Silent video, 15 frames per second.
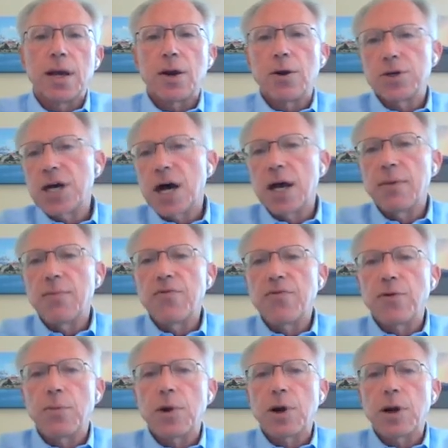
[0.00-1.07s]
And our time
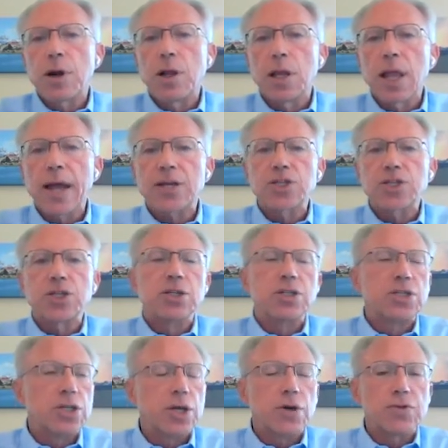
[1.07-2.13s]
from
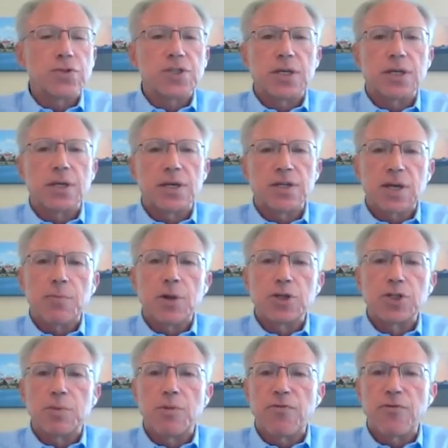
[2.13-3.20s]
collection to dosing, as I
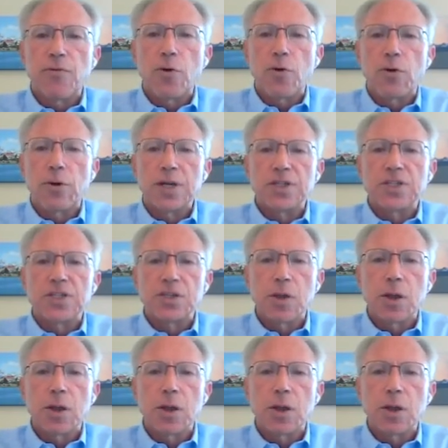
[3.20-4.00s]
mentioned before, is as